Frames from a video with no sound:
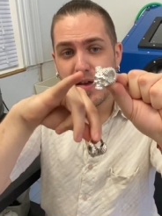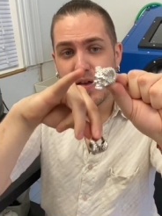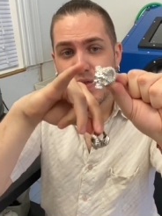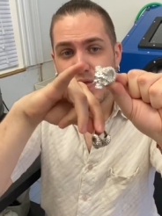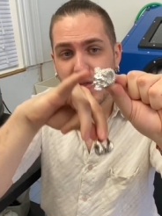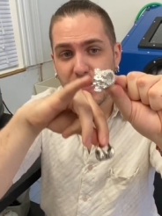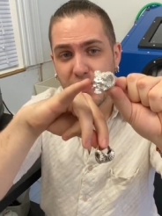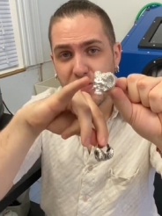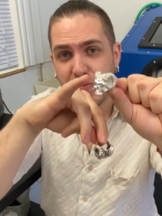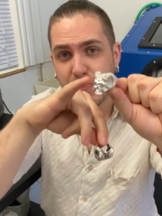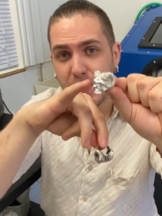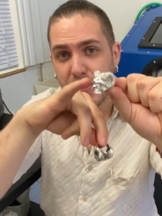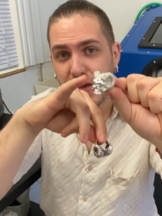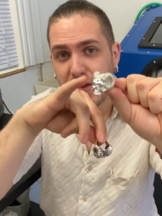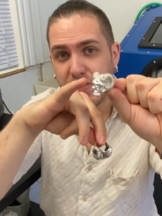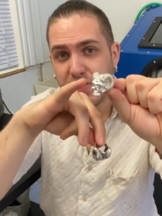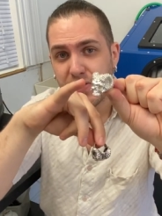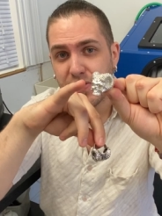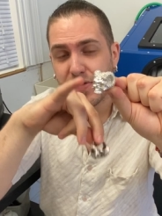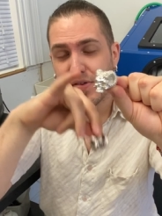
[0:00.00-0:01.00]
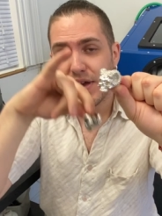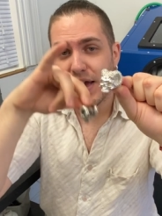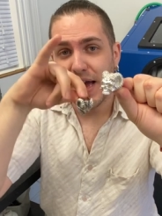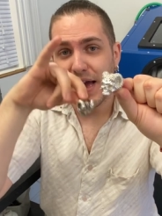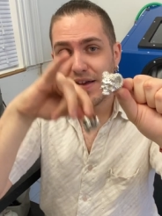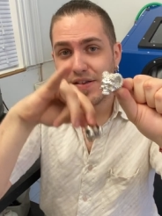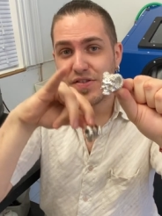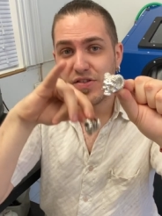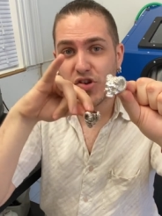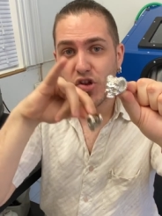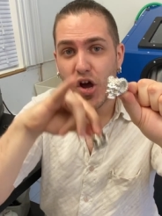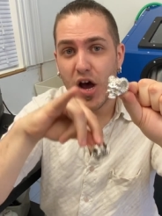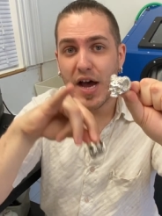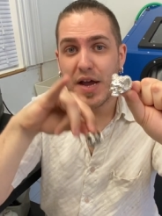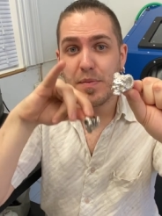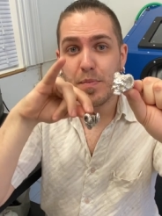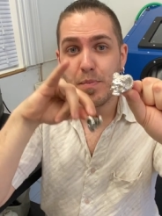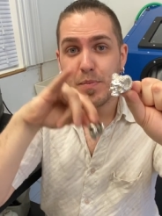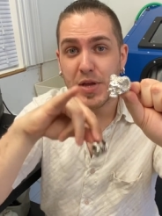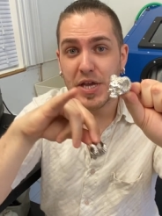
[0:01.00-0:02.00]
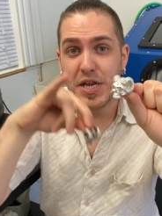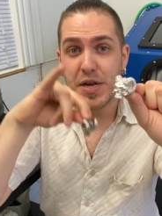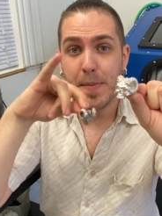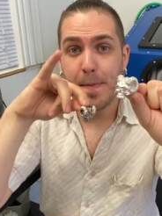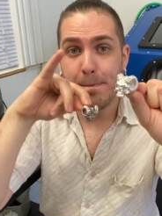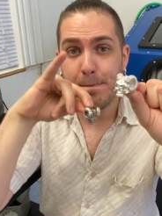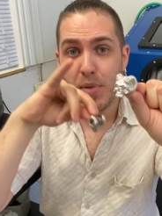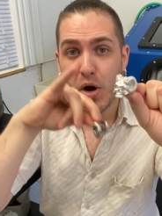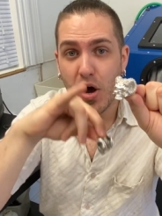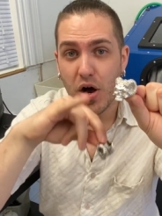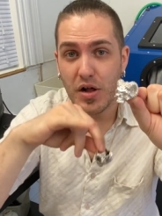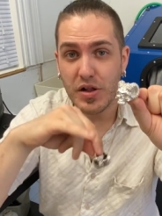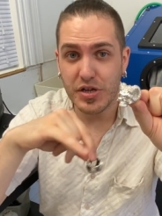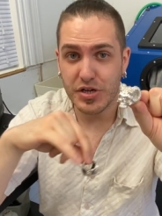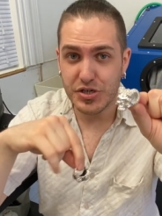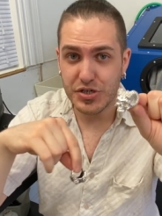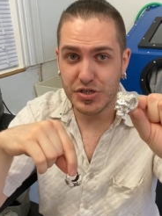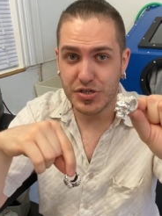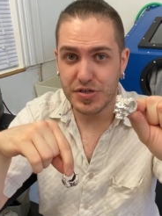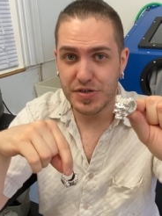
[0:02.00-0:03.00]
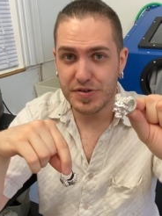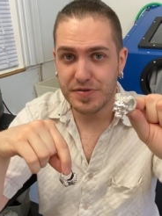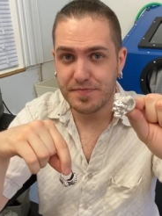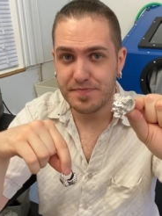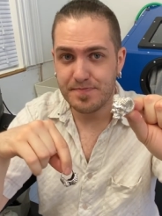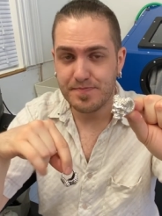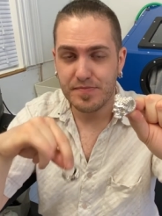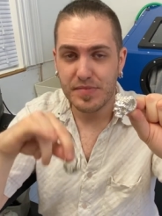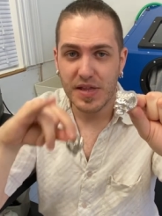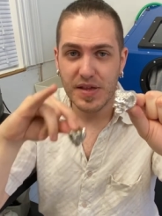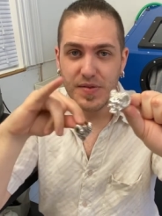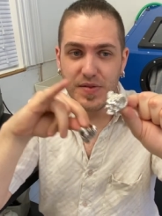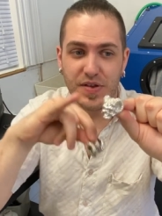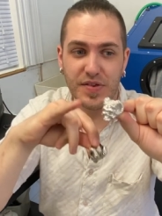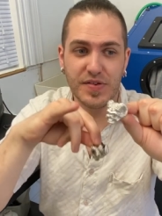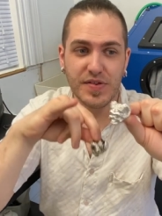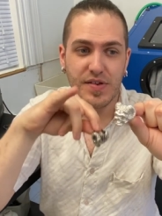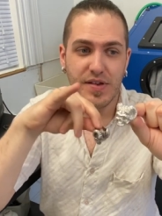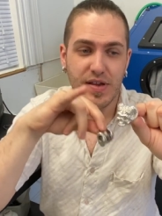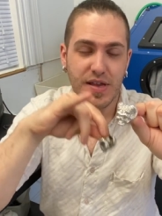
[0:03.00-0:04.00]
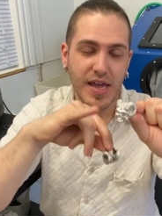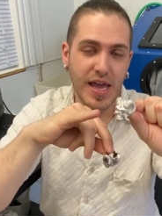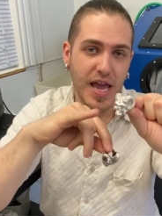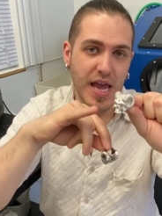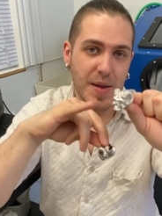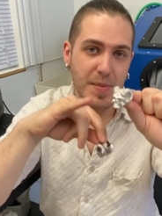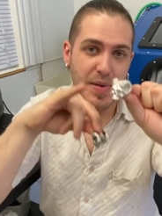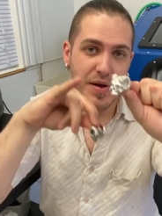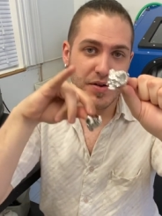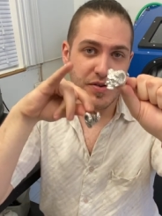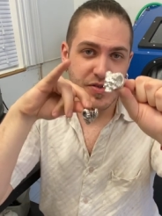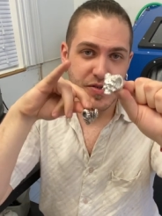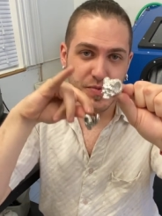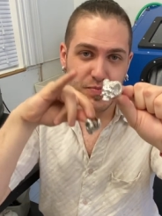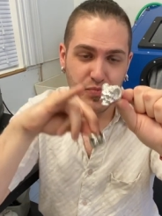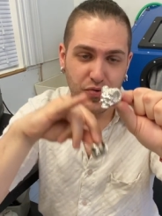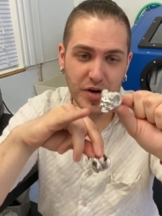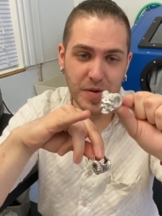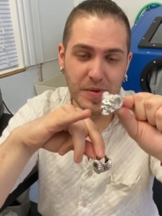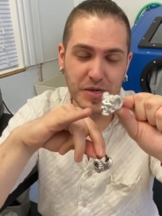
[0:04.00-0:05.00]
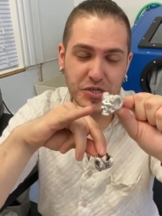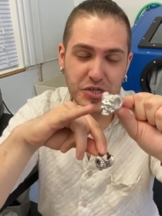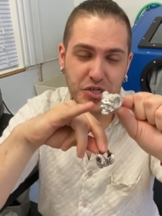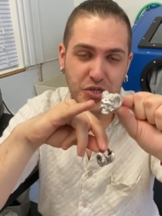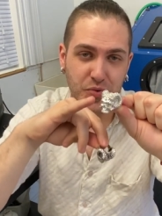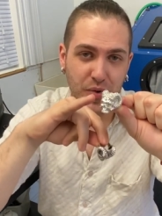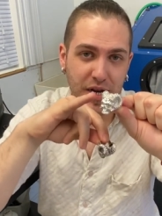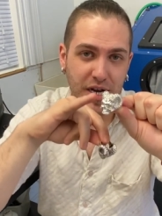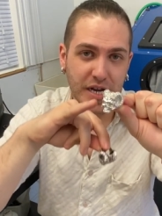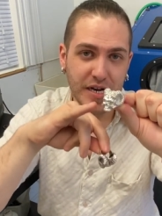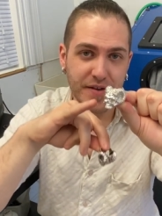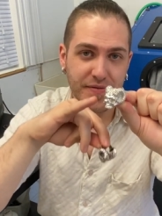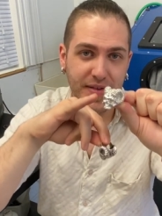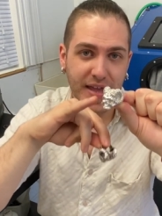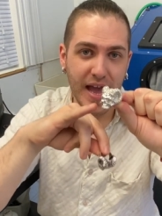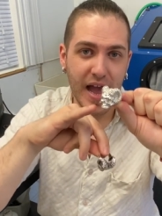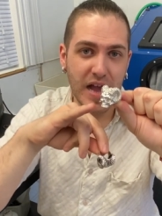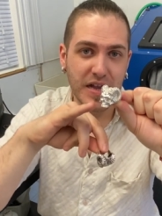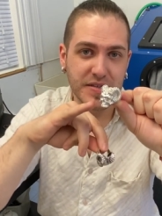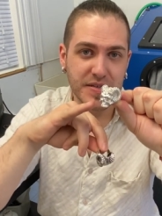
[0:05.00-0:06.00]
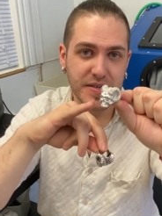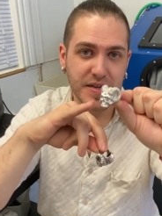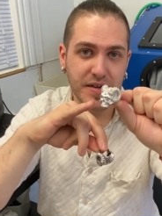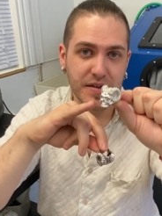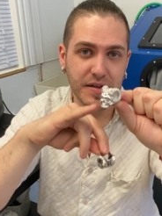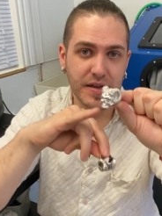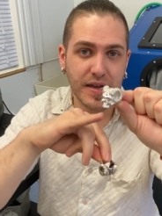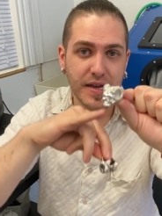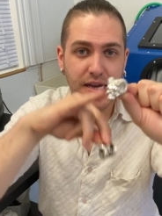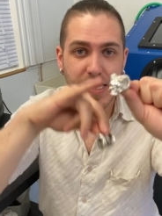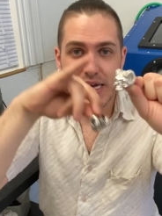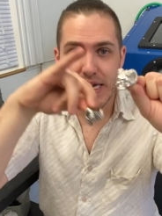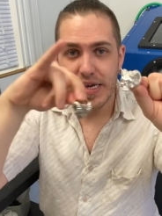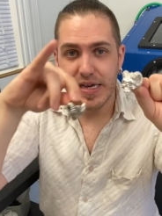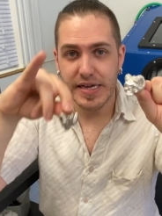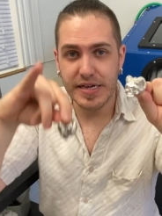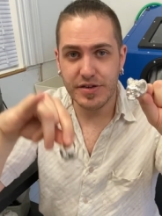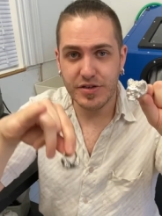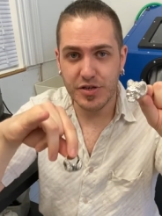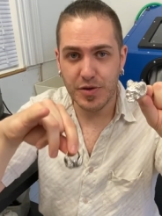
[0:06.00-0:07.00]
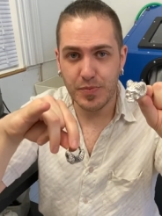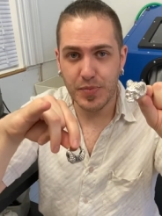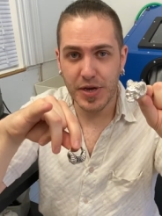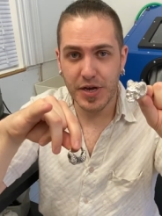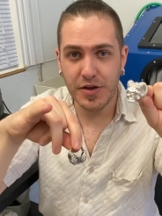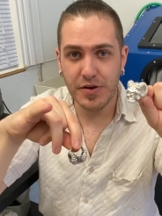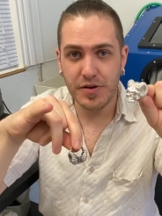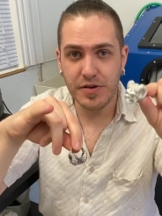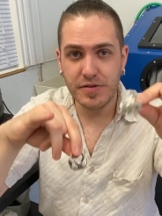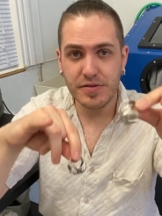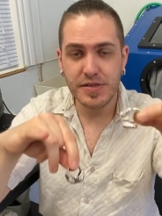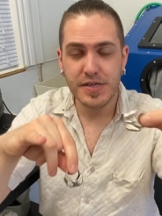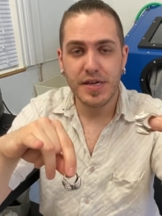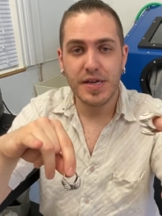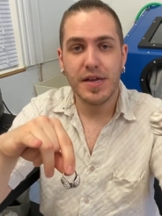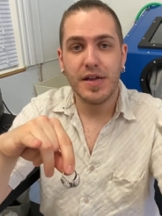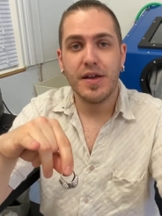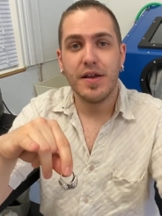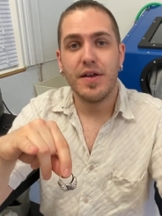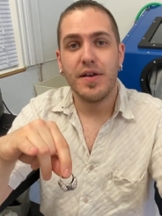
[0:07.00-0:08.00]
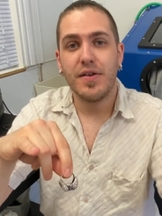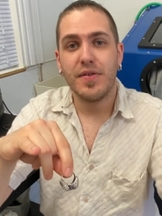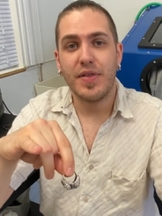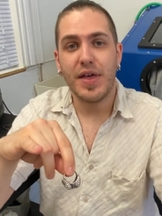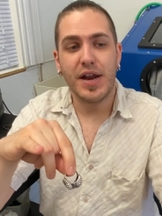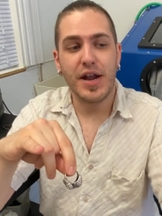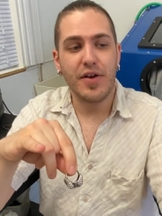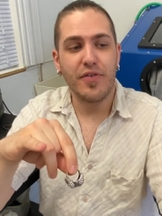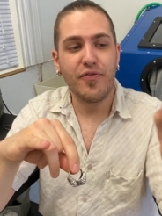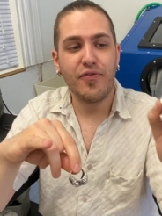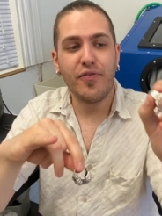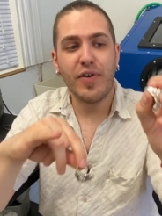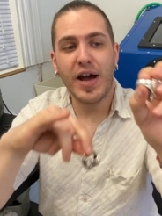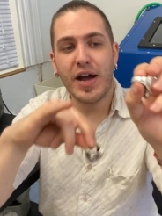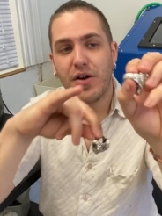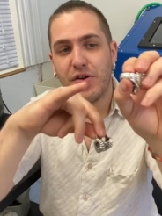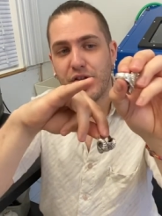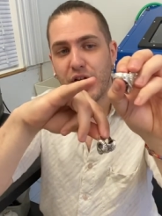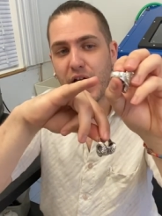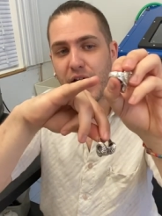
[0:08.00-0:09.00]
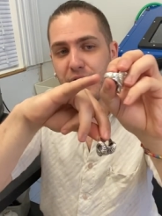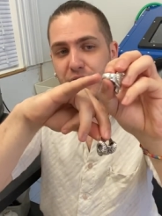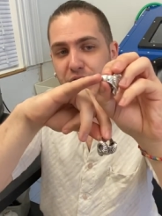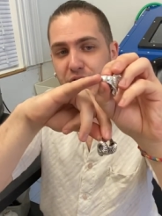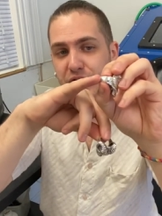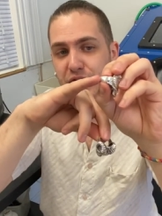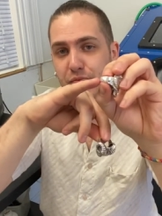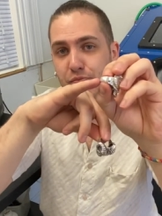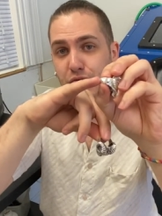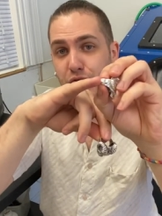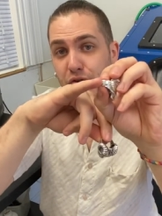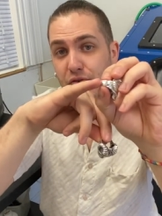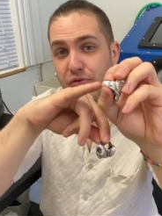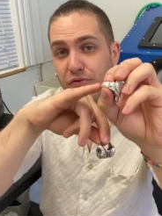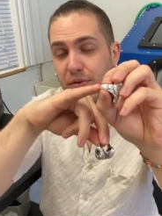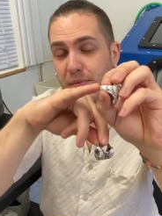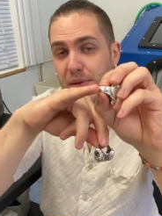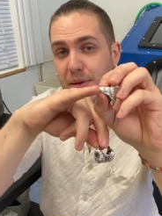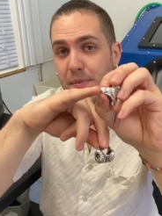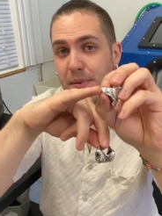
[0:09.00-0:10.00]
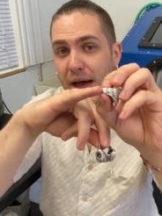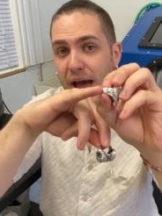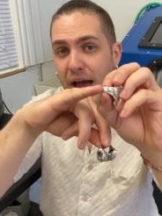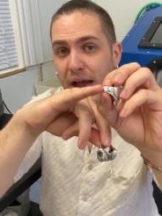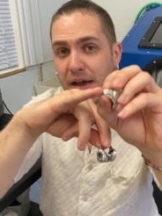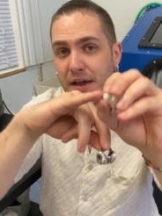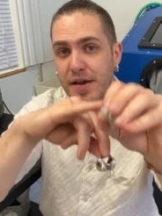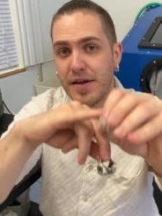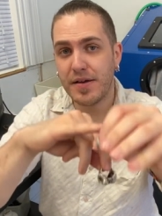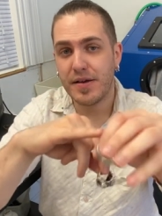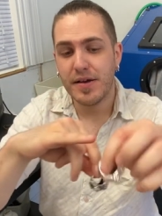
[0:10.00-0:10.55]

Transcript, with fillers: This piece has not been polished. This came pretty much straight out of casting into pickle. Then I filed off the sprue from the back,